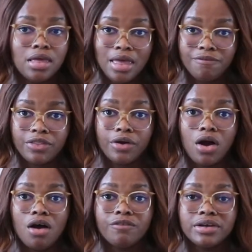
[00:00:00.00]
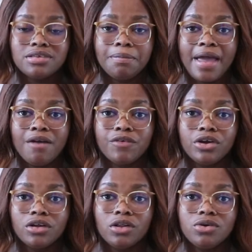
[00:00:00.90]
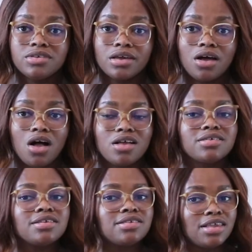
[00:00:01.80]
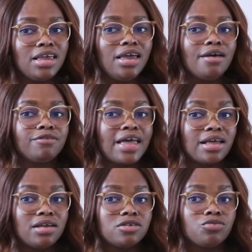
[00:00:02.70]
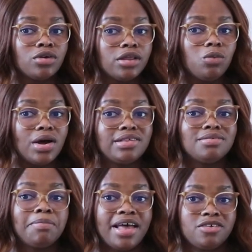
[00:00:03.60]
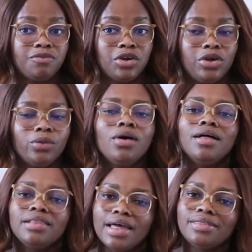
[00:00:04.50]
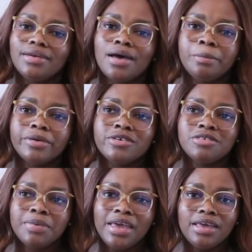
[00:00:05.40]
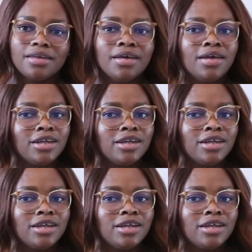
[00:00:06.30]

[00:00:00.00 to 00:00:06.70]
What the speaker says: if they're offering to pay for your closing costs, see if that is really what's best for you. Let the numbers speak.